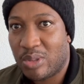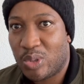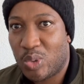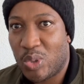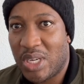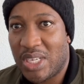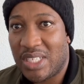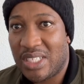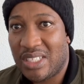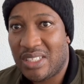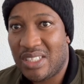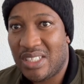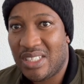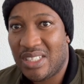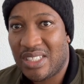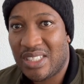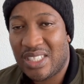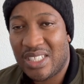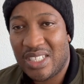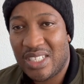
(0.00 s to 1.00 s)

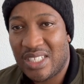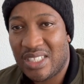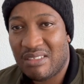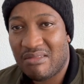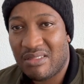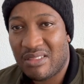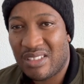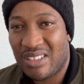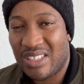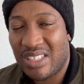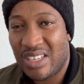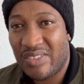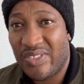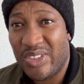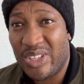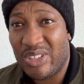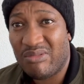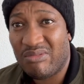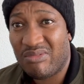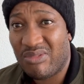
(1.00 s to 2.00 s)
20s teens
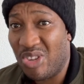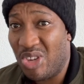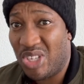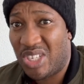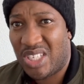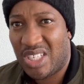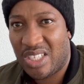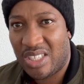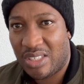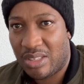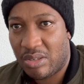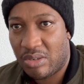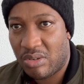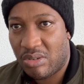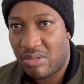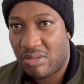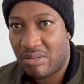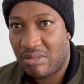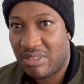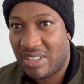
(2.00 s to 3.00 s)
even 30s you
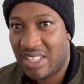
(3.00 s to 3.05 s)
know